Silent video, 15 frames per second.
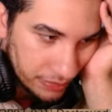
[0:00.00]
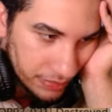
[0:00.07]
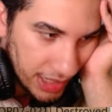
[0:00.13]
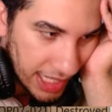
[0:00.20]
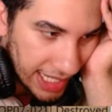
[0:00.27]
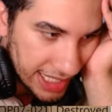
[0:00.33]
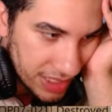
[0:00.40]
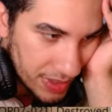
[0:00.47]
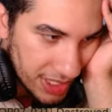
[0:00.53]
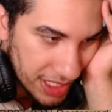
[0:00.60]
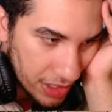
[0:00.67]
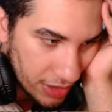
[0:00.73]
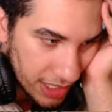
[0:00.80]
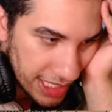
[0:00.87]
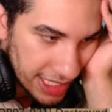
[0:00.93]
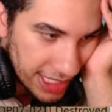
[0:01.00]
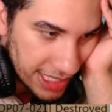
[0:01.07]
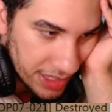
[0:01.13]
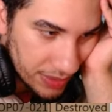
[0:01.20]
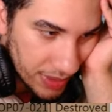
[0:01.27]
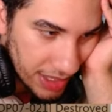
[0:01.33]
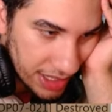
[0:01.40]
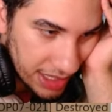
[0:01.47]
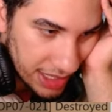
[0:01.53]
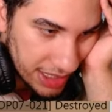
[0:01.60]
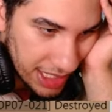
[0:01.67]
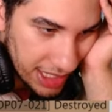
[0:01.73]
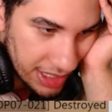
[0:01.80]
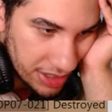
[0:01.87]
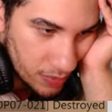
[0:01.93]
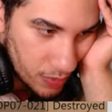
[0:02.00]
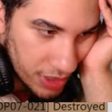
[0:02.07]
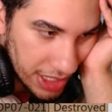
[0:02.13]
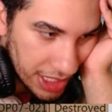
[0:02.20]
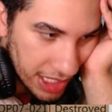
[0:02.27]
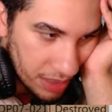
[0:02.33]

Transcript: Yeah, I guess we can go like this, right? This ends up working